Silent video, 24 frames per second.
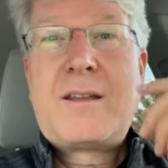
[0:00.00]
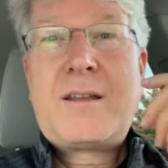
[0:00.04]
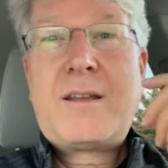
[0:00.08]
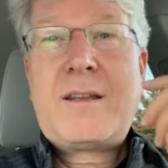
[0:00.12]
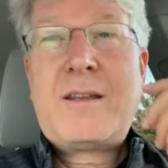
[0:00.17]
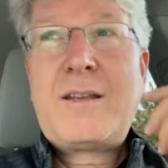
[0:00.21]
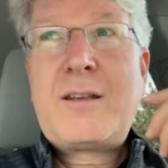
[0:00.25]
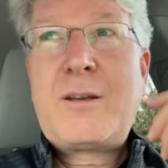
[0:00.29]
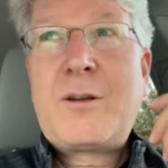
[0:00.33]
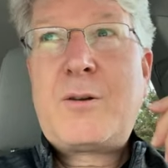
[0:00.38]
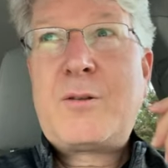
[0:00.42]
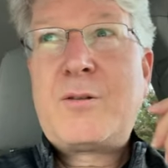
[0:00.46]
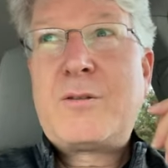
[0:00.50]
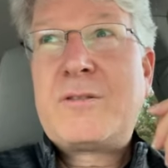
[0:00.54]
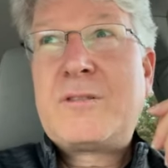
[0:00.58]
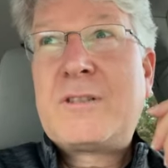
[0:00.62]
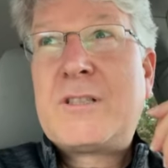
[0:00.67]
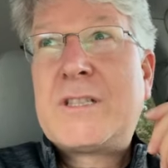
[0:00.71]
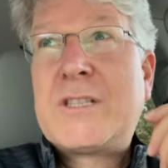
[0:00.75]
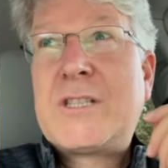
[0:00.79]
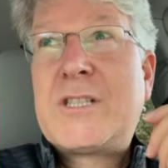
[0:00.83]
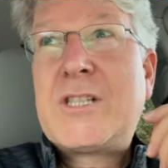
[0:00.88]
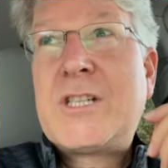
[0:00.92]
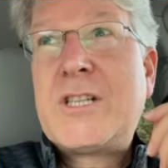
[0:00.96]
you know,
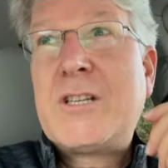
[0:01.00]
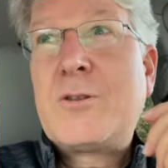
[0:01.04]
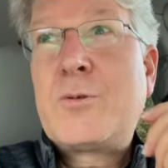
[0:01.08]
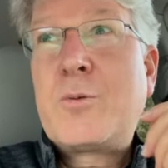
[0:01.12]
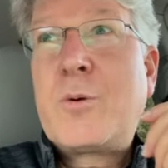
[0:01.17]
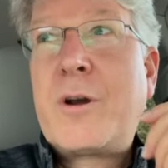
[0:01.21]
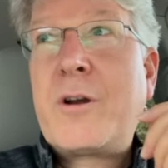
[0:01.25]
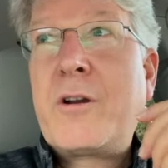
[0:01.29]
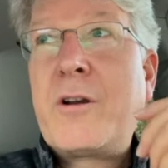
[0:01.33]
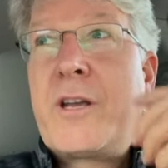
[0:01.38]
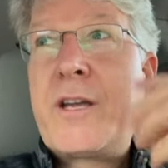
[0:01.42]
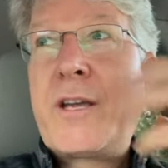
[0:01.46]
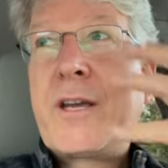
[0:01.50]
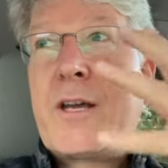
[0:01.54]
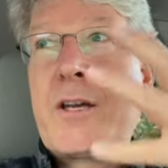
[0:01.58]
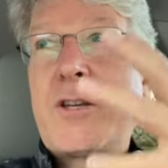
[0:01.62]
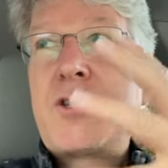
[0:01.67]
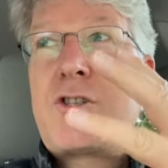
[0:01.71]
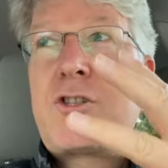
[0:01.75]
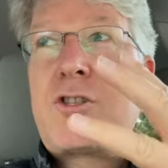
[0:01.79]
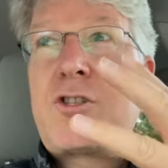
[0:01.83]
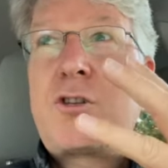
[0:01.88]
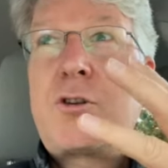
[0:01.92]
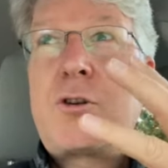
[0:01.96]
she's wearing a
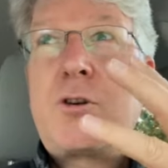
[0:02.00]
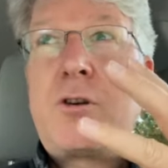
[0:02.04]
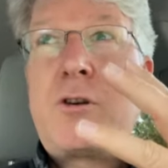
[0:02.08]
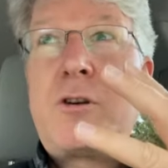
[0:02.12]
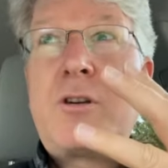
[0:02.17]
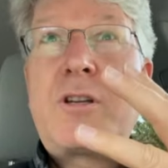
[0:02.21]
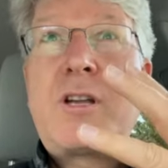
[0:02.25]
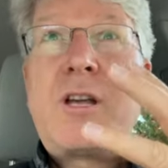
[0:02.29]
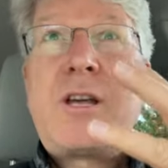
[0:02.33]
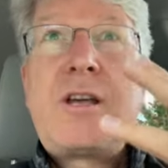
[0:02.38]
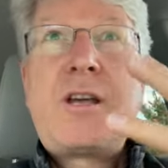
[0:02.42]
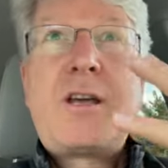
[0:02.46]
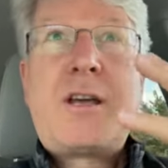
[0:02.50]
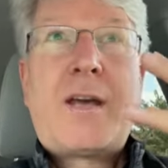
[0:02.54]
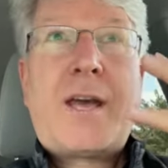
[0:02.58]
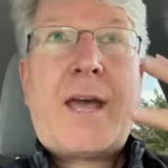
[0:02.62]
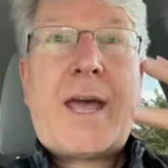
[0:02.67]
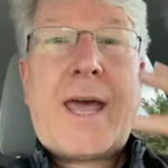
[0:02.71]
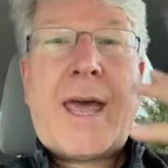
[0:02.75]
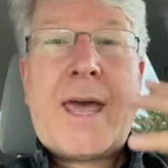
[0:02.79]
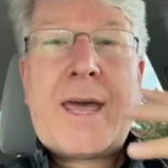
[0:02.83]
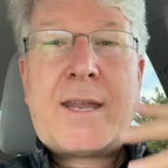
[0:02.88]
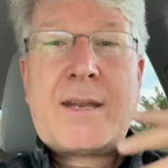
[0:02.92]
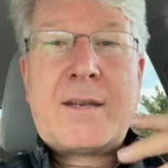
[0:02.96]
shirt
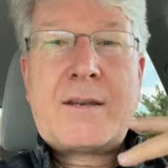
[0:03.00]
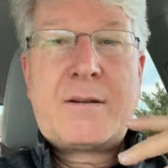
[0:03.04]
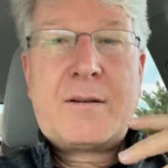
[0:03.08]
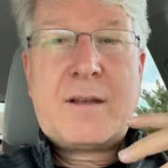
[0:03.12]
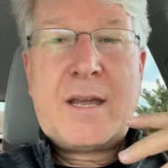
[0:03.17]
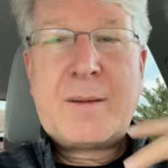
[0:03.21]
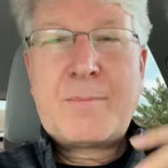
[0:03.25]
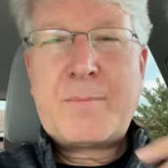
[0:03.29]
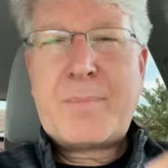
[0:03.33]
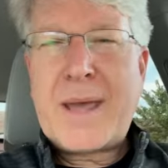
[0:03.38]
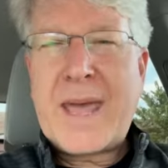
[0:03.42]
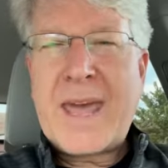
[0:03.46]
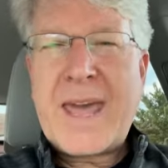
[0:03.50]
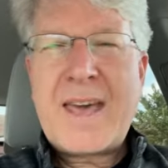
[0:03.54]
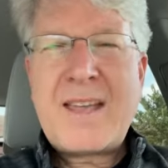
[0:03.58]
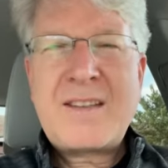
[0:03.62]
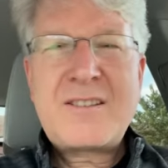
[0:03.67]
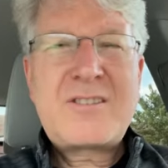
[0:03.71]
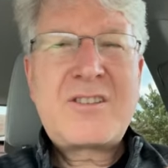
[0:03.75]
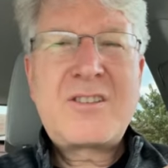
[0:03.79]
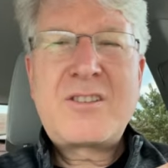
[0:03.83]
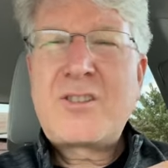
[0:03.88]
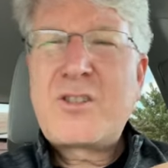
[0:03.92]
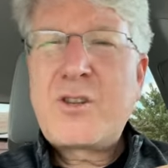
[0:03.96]
and, and
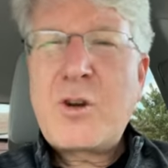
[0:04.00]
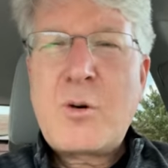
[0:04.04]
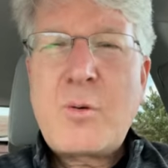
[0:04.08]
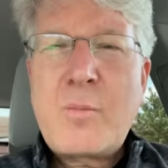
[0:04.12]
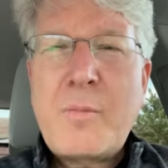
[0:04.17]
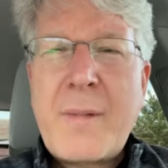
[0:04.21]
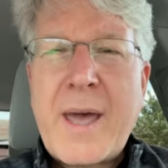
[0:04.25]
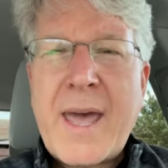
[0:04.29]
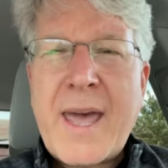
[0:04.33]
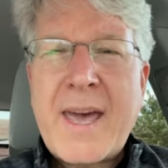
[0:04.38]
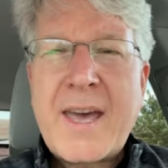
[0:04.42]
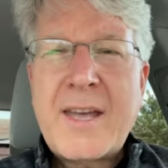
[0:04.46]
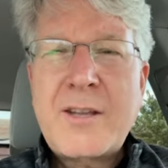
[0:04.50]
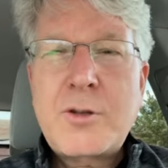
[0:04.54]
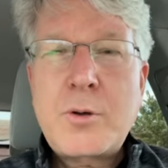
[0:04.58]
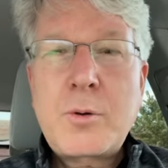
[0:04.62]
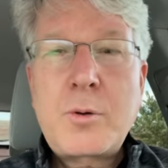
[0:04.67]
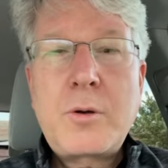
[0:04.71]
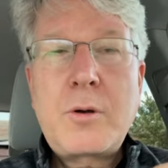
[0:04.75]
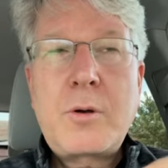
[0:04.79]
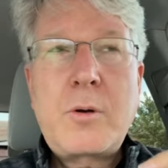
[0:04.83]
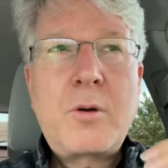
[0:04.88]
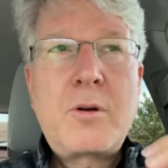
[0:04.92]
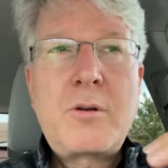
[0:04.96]
pants that don't match
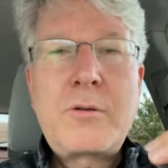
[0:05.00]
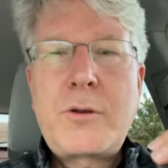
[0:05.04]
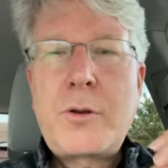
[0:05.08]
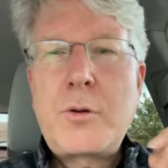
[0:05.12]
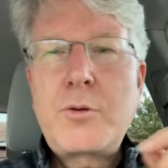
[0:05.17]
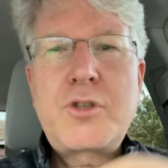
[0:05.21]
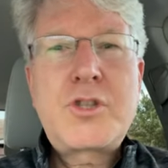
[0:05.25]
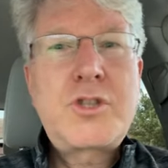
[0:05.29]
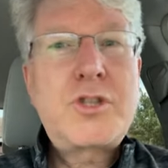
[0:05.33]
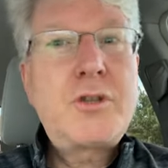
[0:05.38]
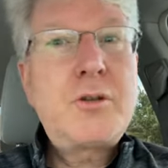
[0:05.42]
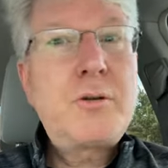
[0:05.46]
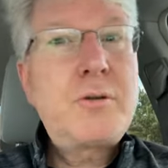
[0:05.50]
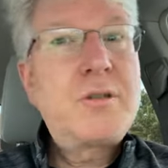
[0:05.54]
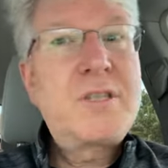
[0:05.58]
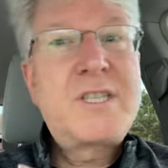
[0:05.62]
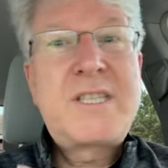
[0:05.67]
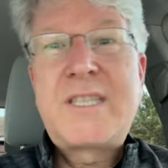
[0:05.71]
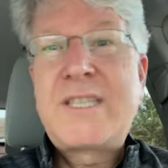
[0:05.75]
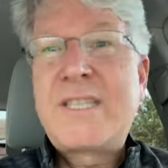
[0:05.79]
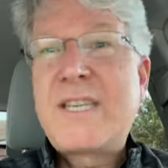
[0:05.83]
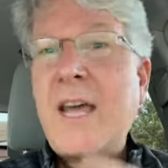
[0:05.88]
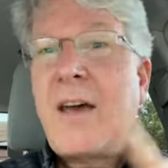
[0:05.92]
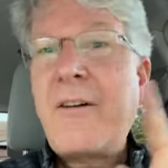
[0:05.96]
or, or those shoes
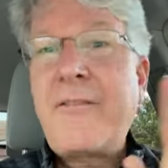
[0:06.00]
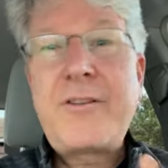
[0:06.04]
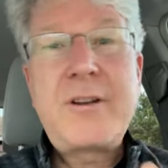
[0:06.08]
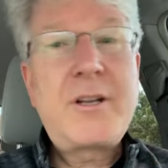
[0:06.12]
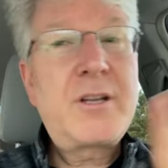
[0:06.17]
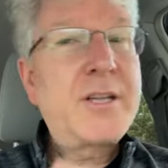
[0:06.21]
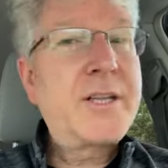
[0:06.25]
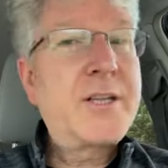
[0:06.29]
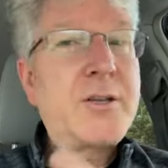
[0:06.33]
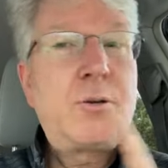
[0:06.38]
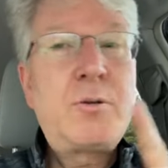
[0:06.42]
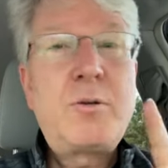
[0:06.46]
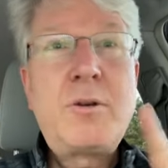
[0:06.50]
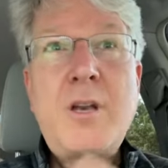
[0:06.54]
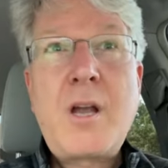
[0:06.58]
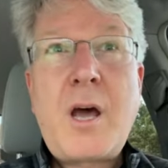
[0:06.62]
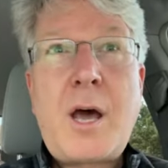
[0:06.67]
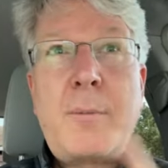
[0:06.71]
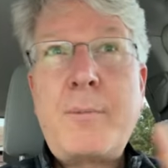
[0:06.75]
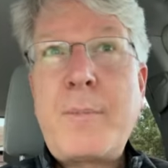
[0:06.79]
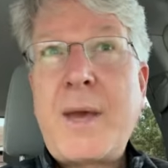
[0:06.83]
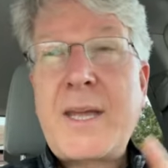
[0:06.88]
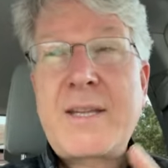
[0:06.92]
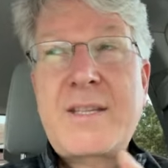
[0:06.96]
definitely do
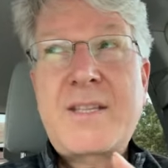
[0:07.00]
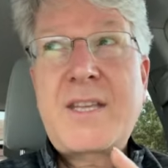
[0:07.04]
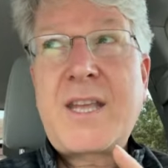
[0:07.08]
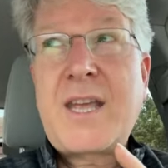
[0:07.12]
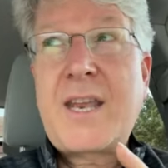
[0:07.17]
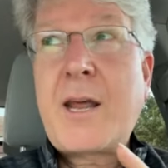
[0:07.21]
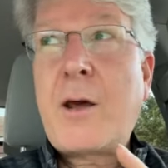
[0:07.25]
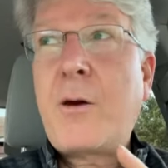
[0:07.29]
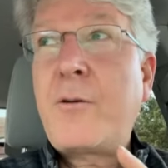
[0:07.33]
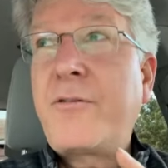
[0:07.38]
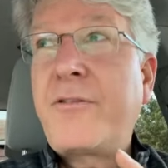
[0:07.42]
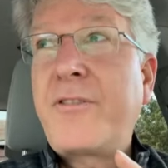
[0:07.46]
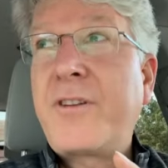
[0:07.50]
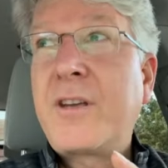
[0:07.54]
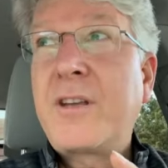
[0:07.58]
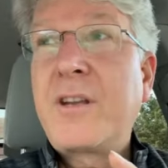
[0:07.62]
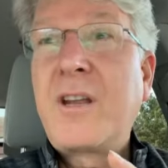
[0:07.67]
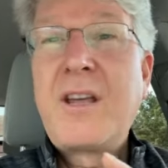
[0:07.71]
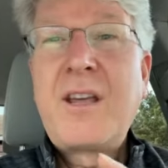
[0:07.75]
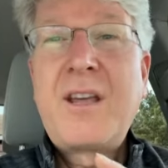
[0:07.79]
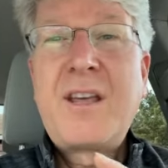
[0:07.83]
not match that outfit.